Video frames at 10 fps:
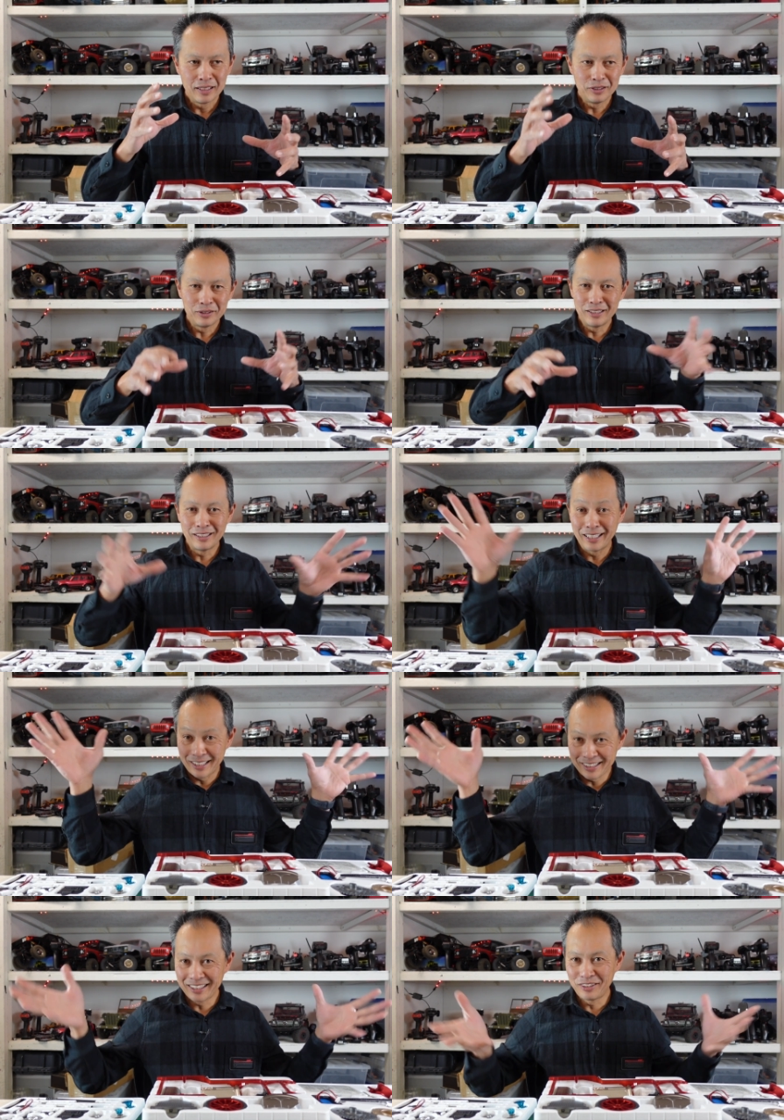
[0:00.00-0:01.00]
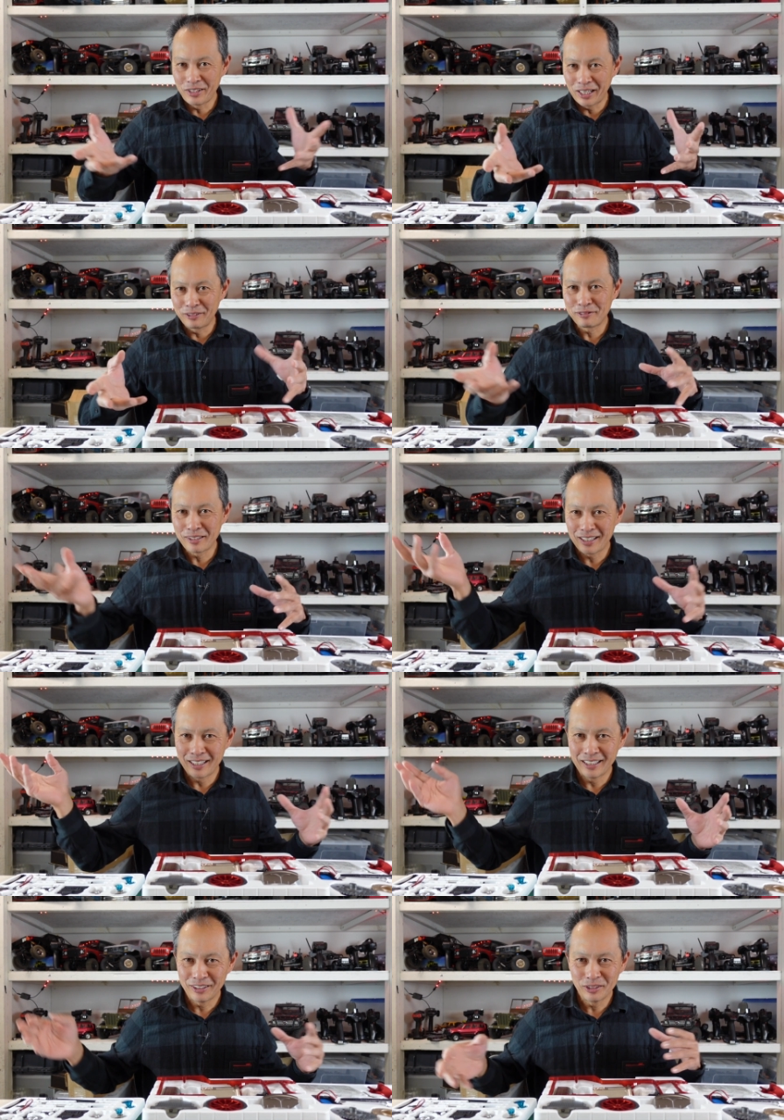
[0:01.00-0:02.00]
You know, the, like I said, the
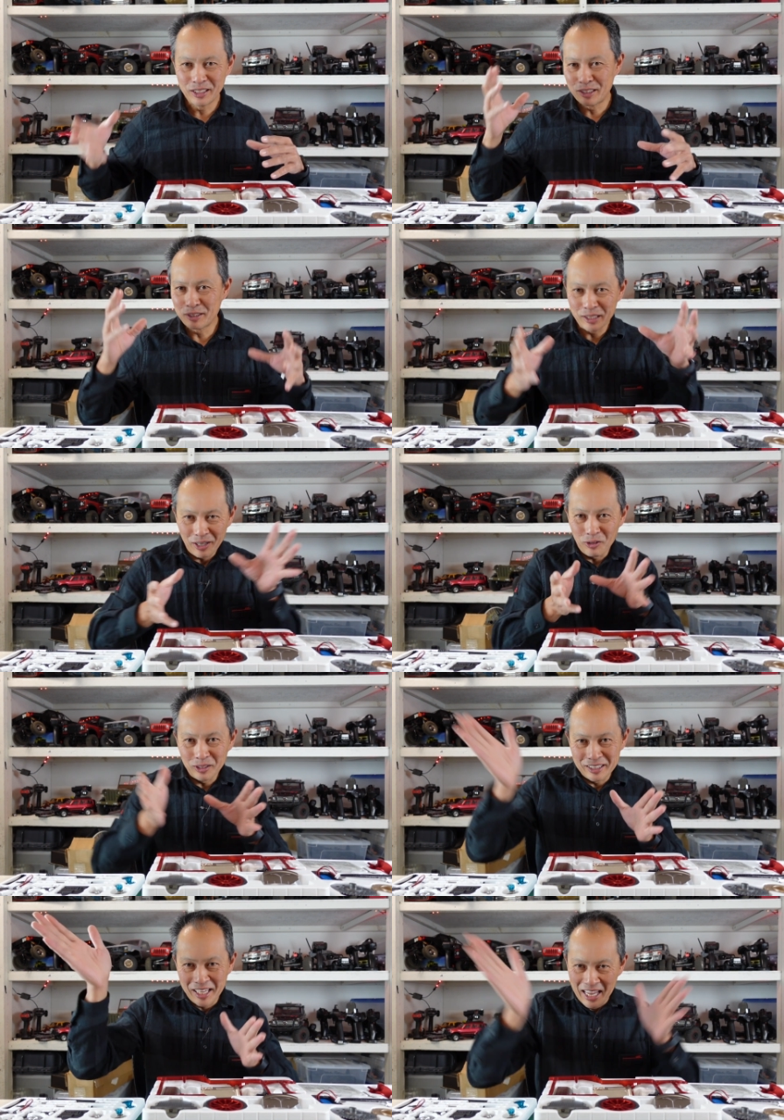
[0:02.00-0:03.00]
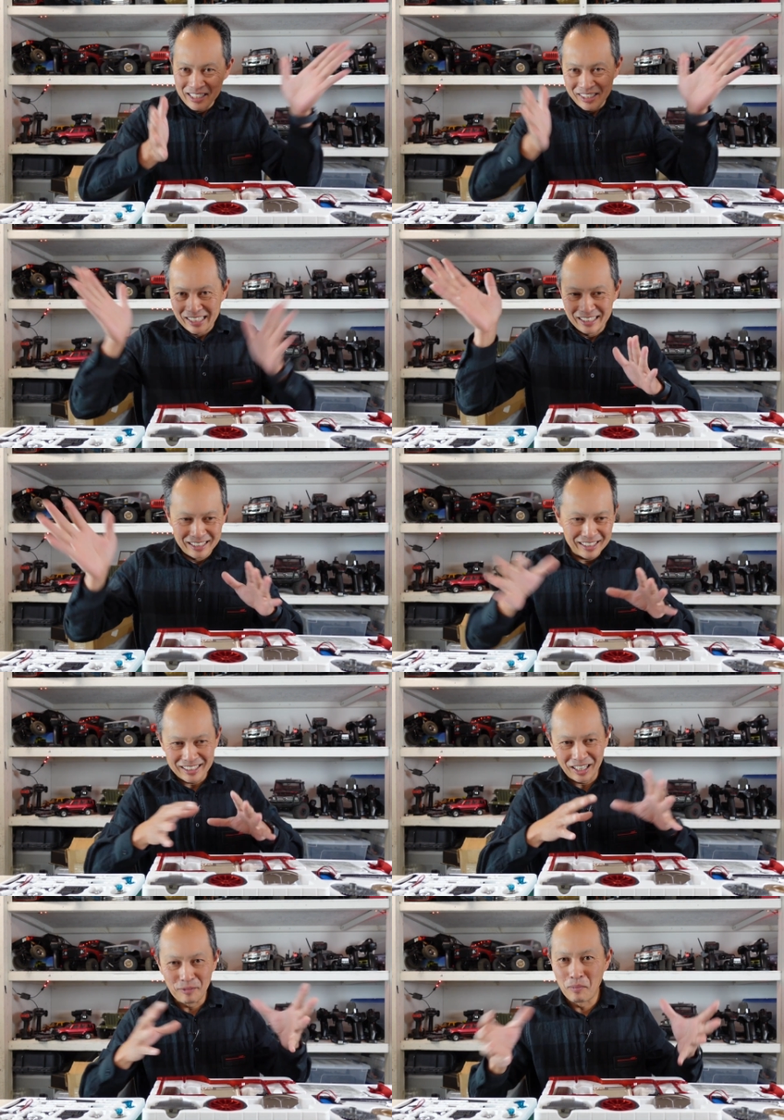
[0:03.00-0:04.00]
Dragonfly, all these all these engines that are